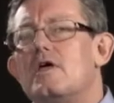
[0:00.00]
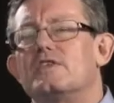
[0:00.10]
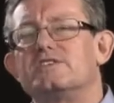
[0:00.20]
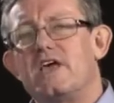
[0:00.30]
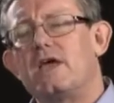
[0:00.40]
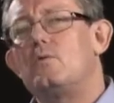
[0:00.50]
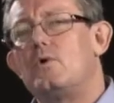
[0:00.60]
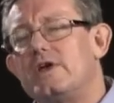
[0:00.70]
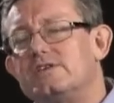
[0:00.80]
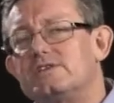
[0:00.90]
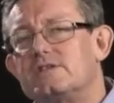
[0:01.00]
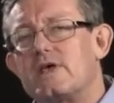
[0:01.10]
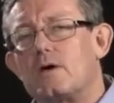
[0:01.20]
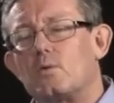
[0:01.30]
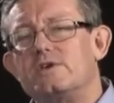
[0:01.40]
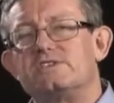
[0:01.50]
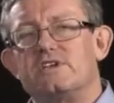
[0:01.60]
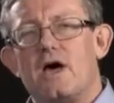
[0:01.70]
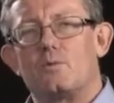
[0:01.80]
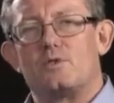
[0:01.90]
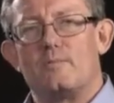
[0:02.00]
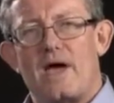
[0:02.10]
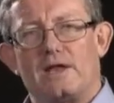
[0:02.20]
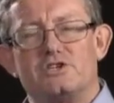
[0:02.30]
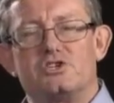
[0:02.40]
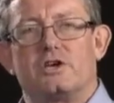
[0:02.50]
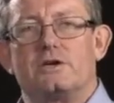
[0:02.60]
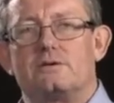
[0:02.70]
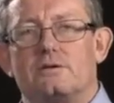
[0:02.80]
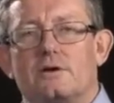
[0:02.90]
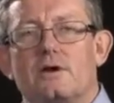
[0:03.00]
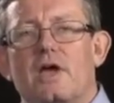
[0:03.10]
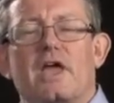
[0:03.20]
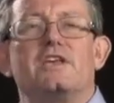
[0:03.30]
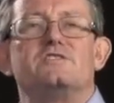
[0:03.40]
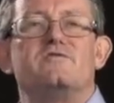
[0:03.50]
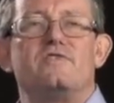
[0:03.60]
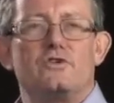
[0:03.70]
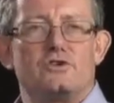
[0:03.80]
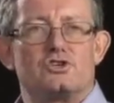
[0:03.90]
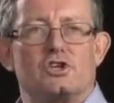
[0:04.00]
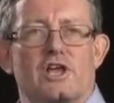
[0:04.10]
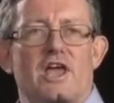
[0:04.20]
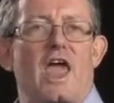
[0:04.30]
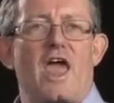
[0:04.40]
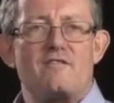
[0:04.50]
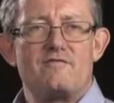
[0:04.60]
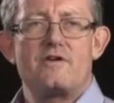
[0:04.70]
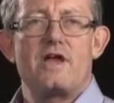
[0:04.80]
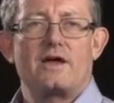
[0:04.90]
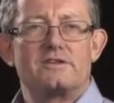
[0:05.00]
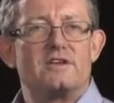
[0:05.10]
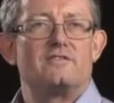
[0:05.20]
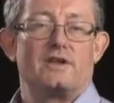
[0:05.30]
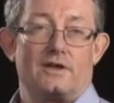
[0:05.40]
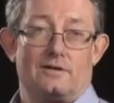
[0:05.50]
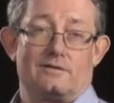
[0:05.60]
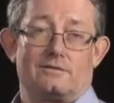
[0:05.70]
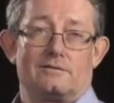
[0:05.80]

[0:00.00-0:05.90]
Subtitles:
The second reason that we start with the balance sheet is virtually every activity